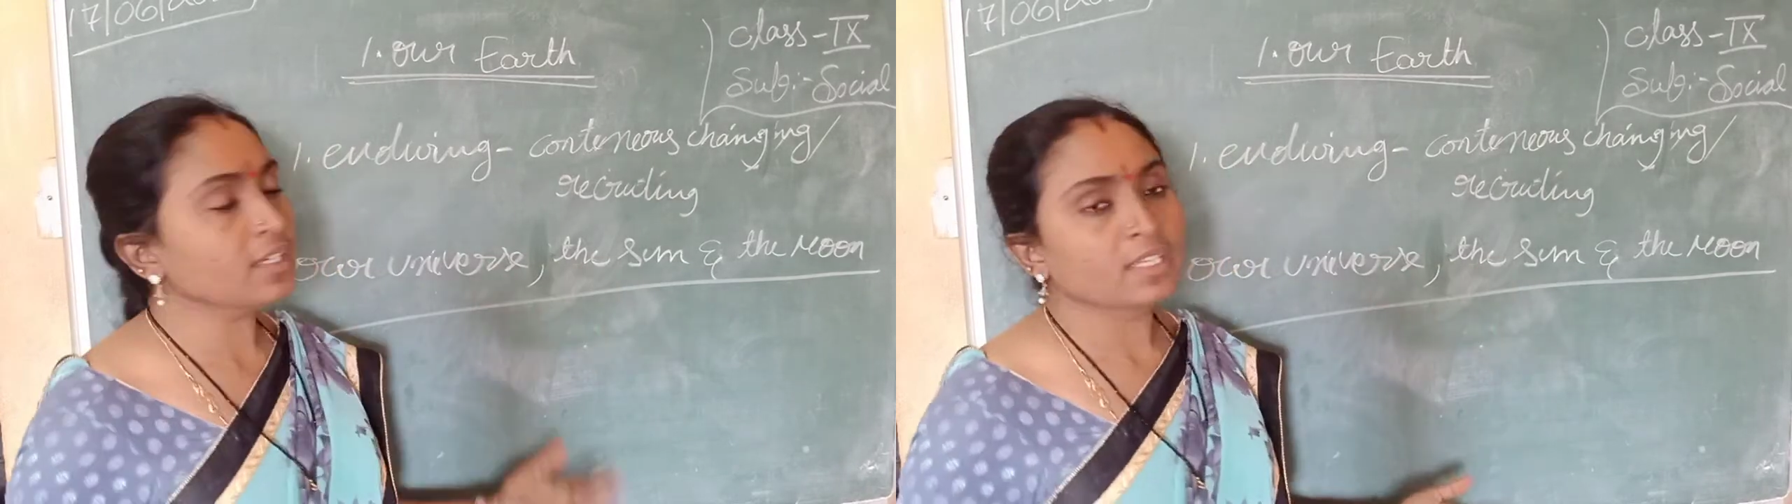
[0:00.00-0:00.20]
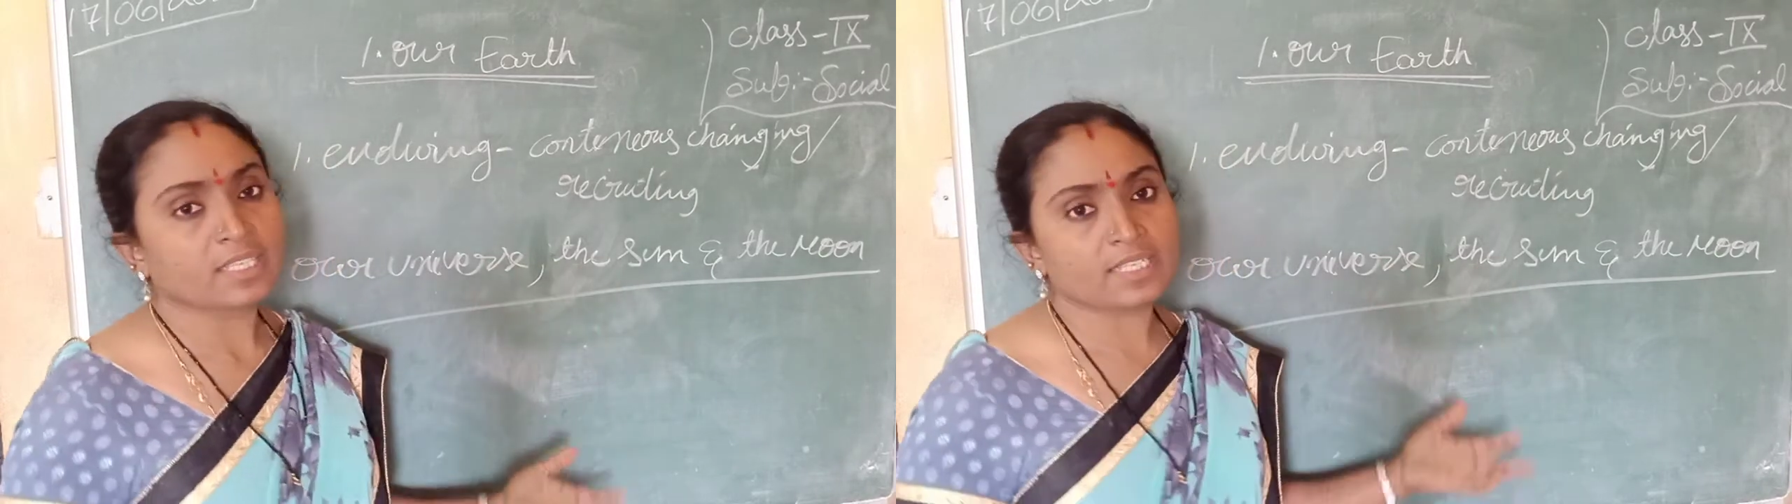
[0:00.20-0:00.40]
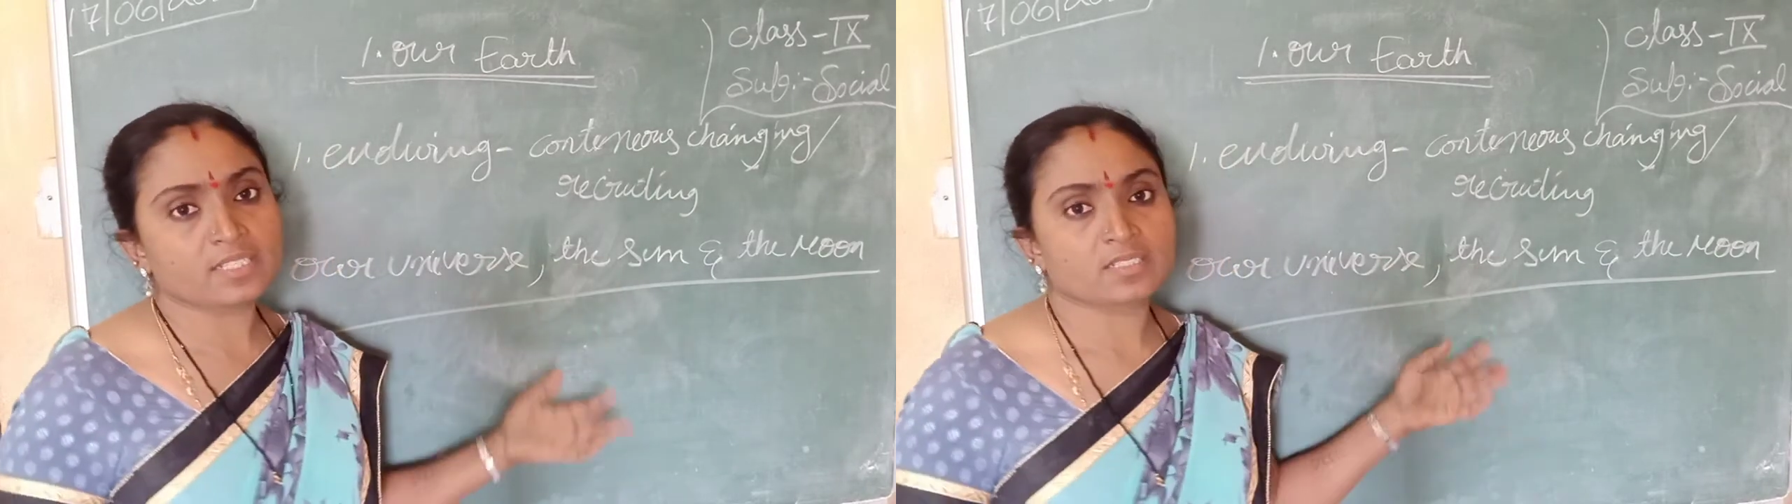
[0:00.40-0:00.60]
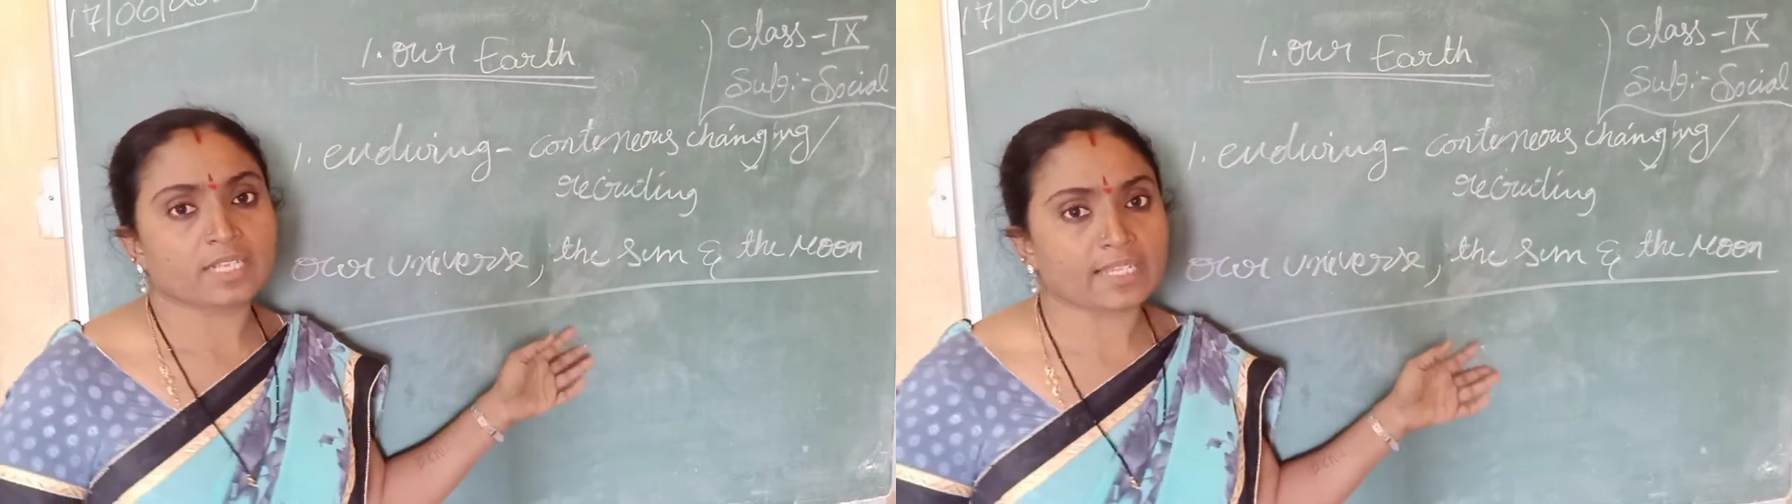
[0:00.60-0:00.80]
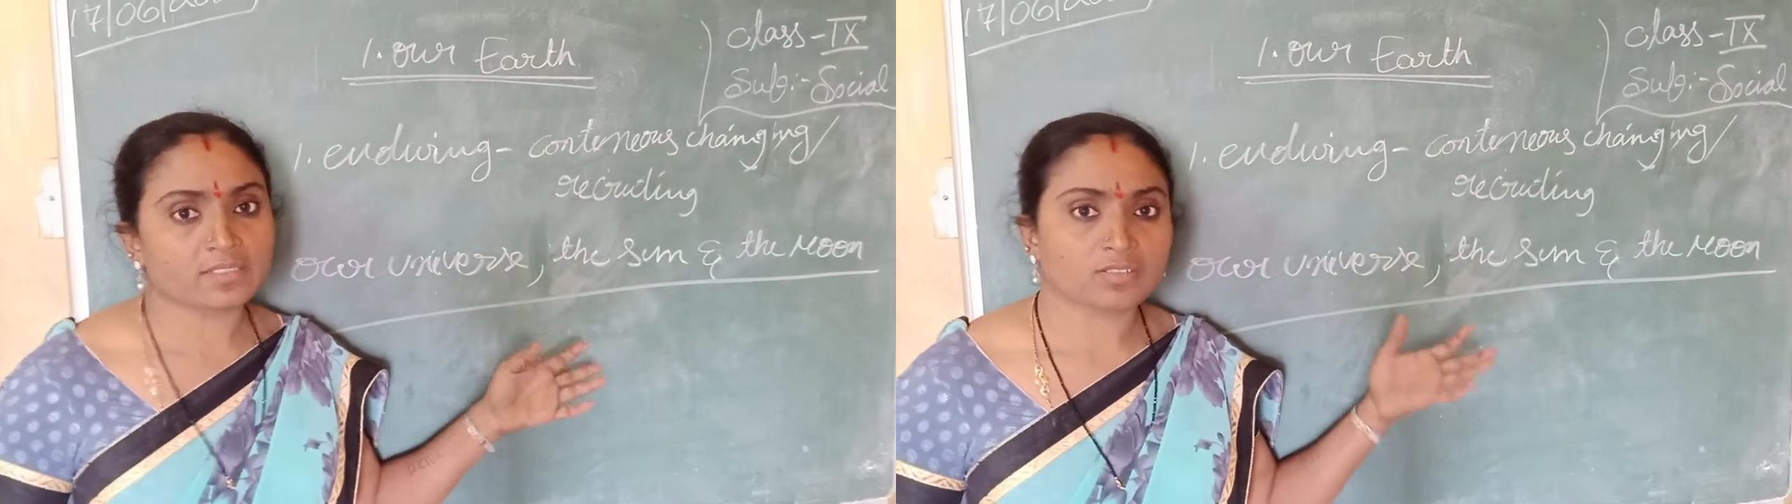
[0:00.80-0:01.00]
is
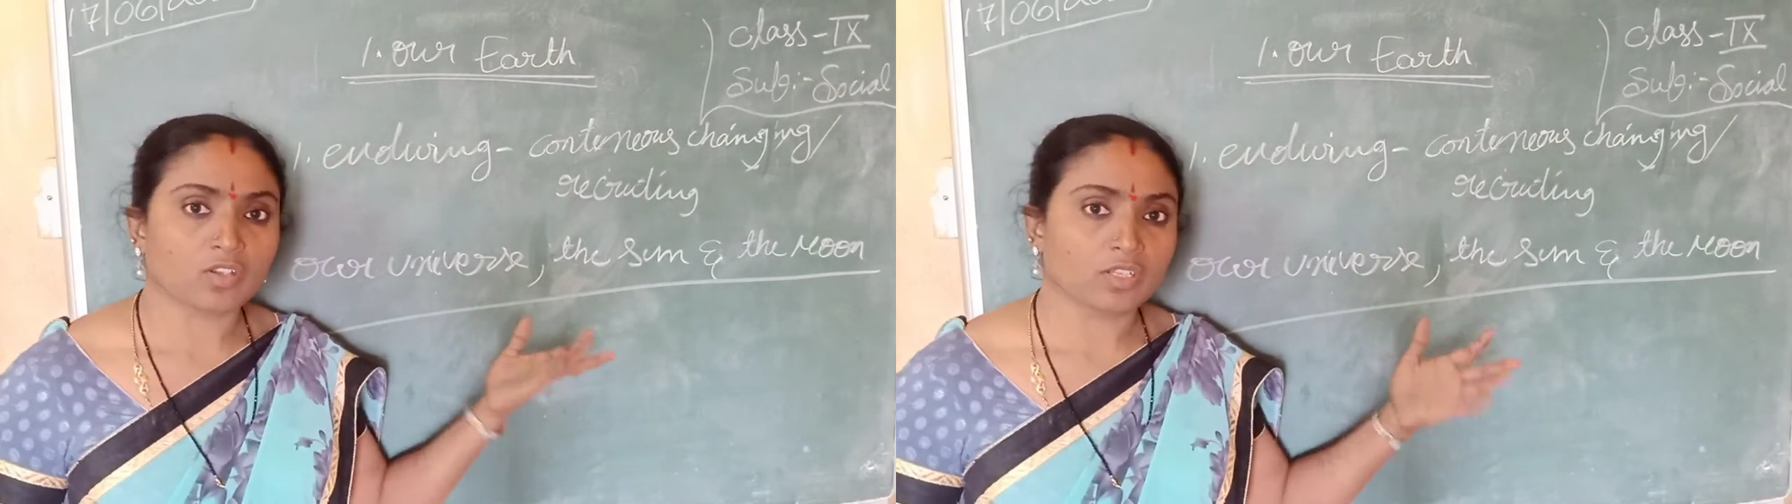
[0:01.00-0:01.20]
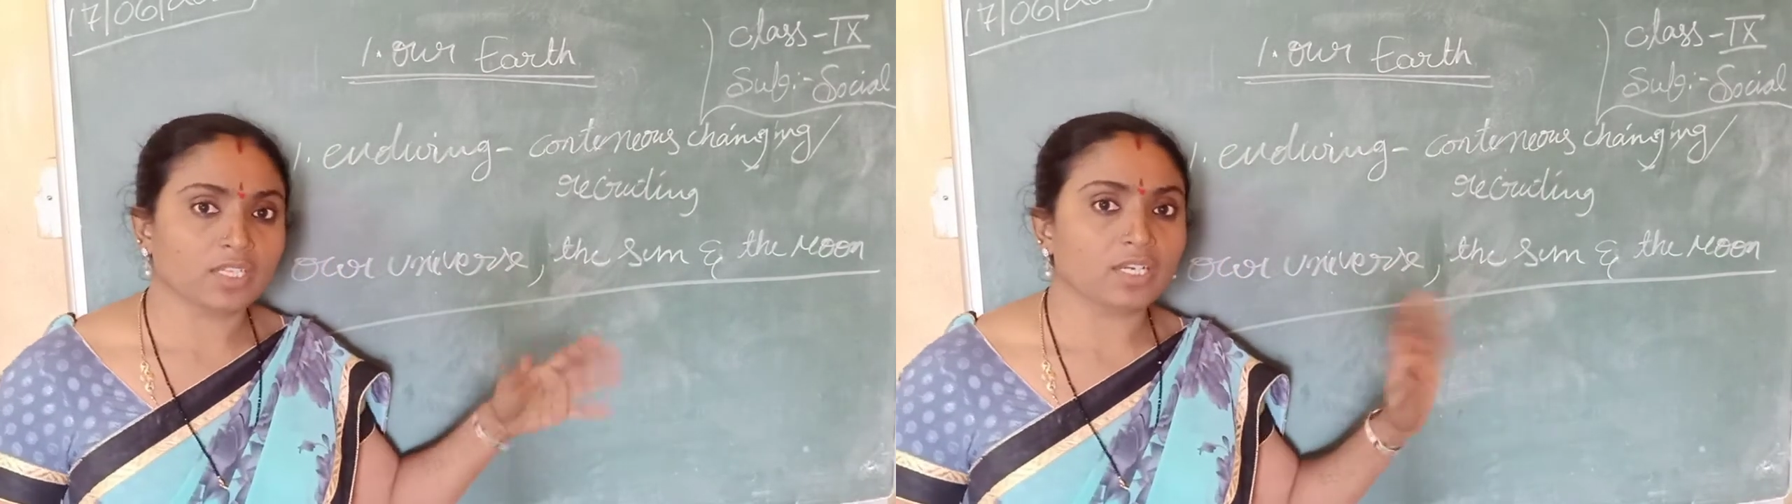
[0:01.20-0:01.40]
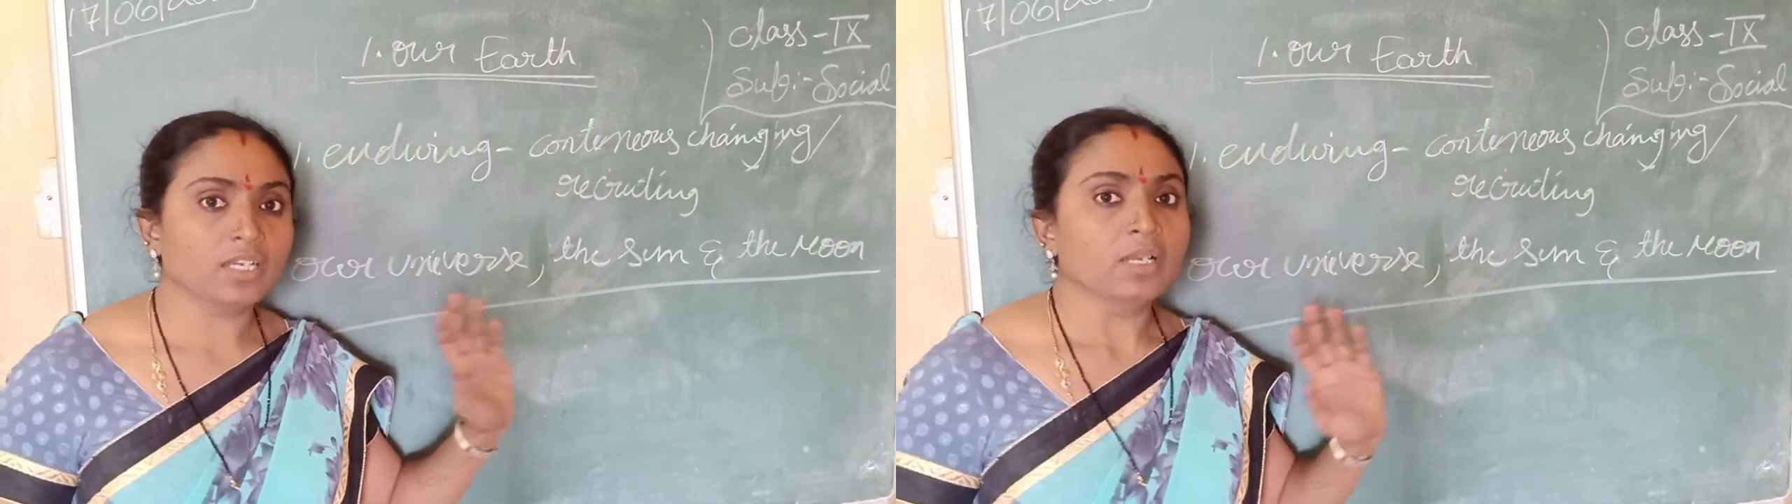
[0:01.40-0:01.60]
rises on the